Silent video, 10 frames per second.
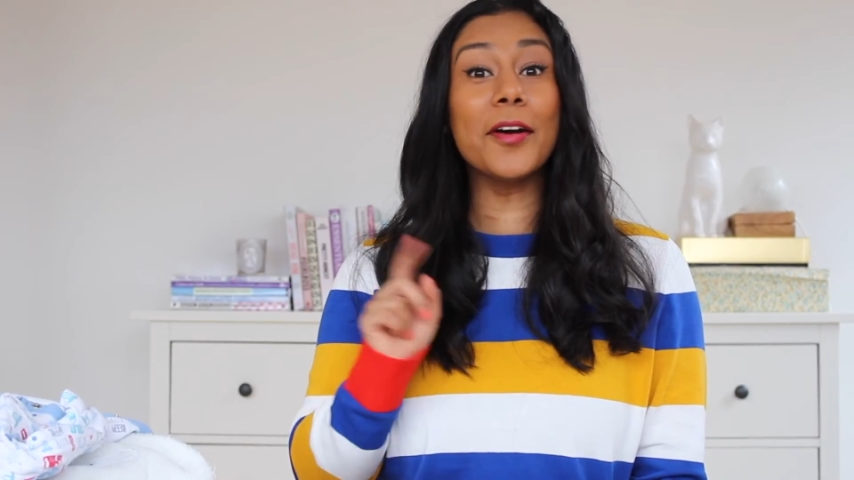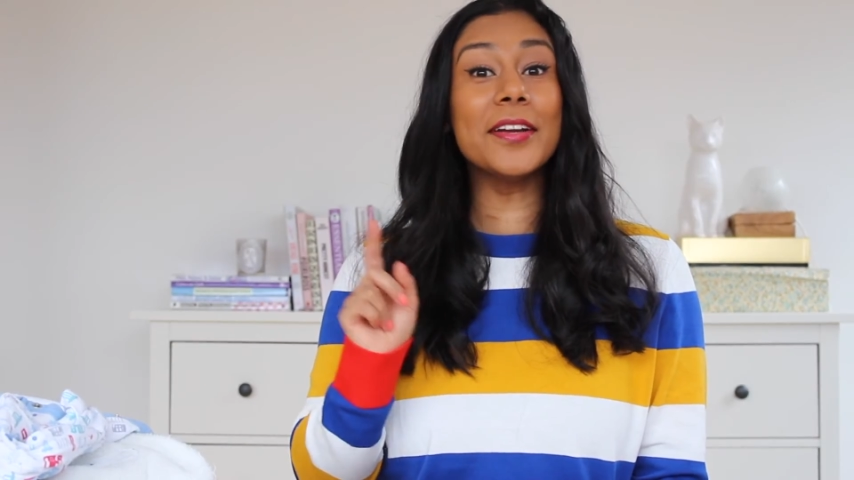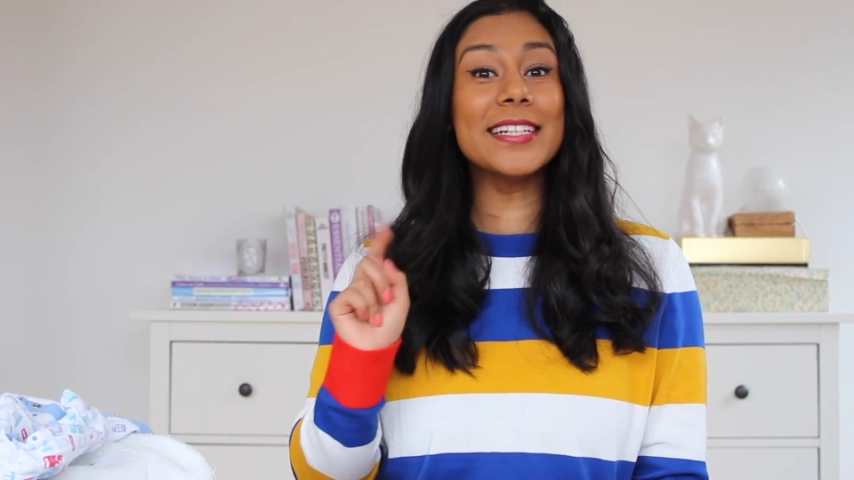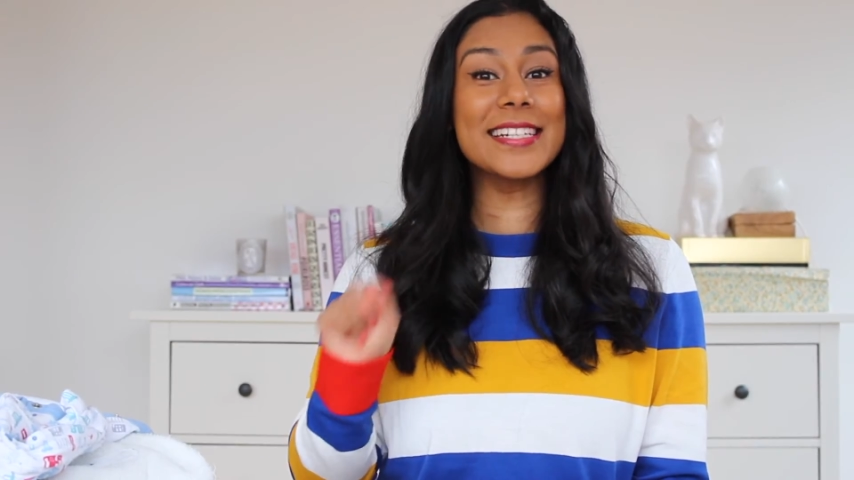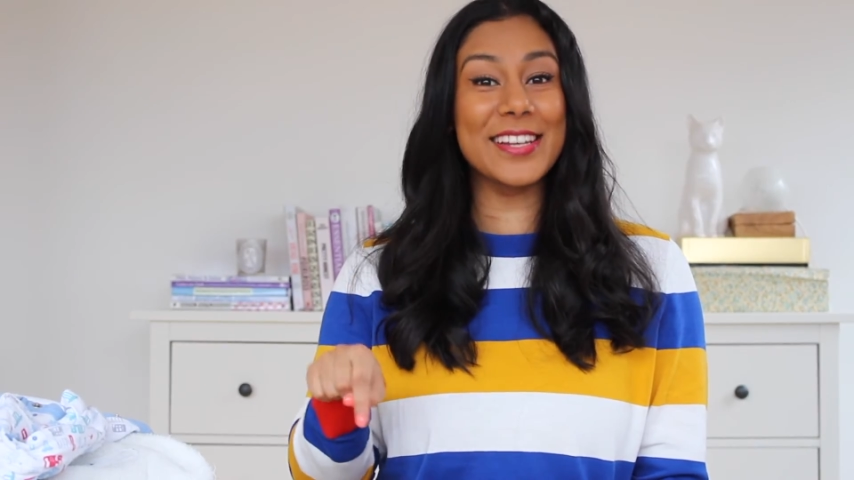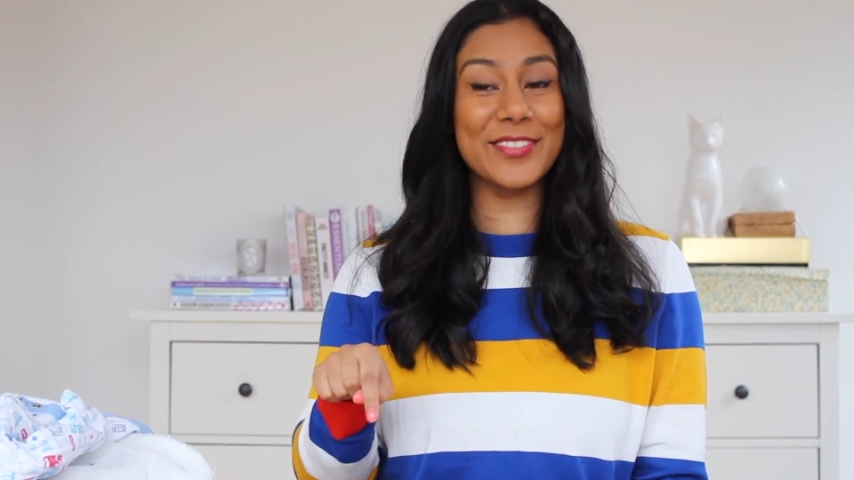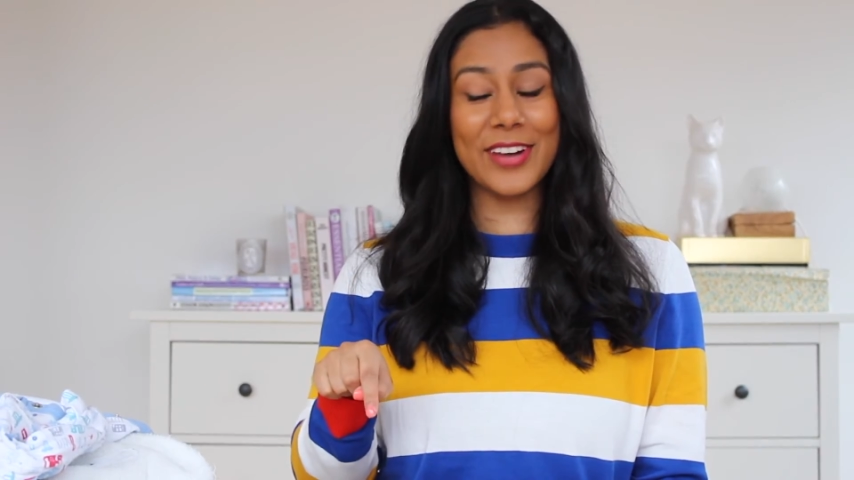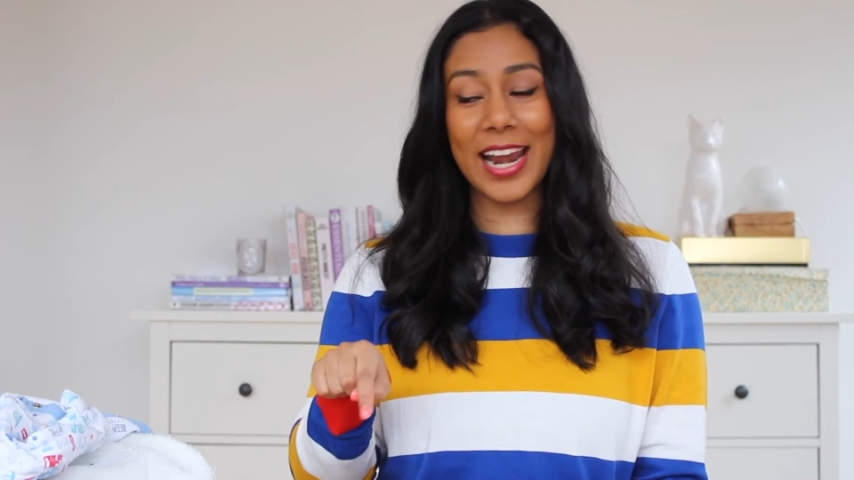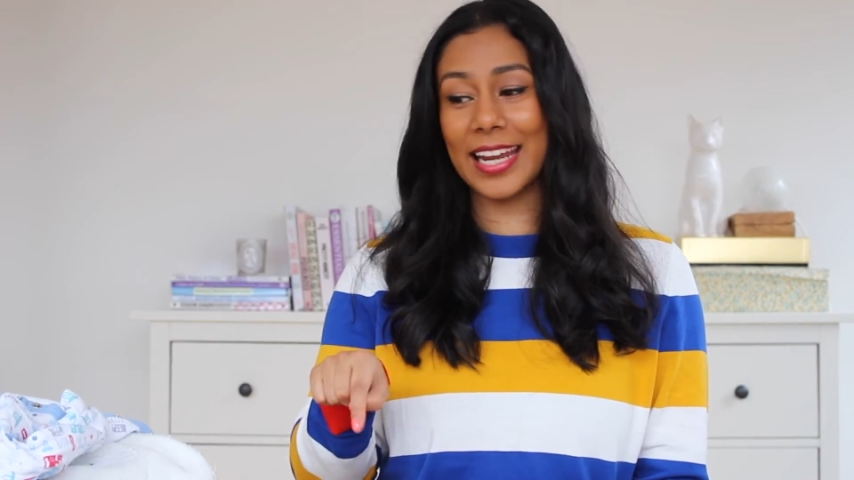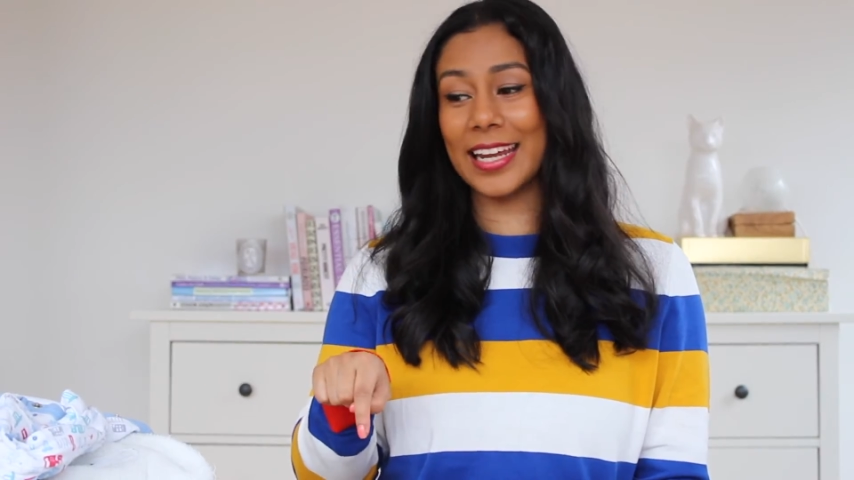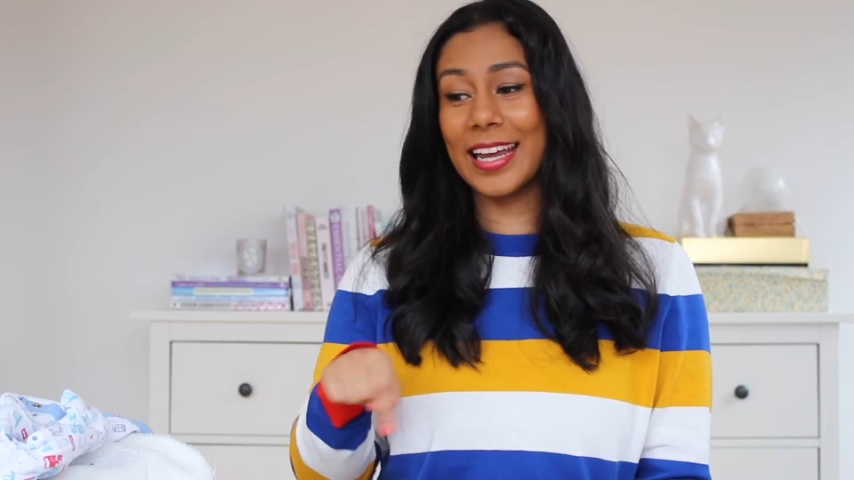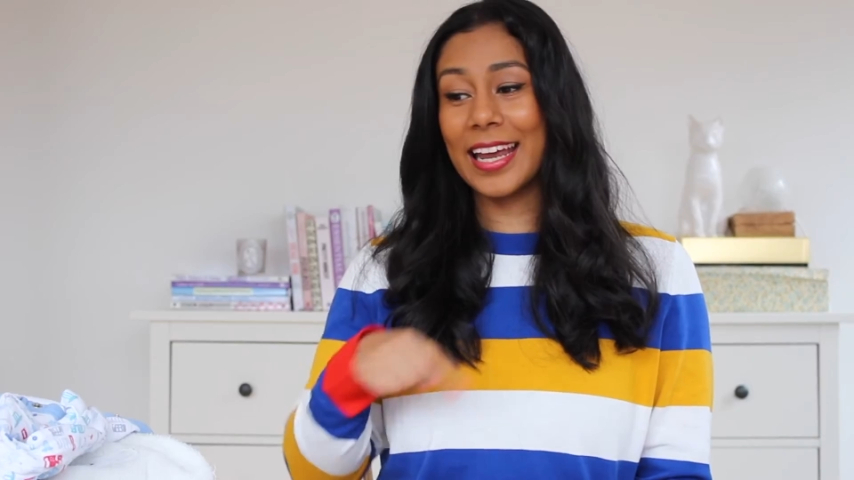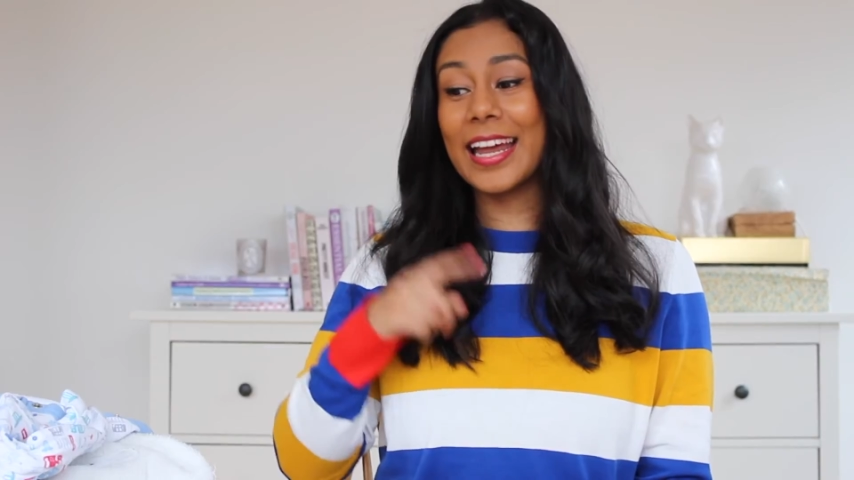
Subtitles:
not only does it ring,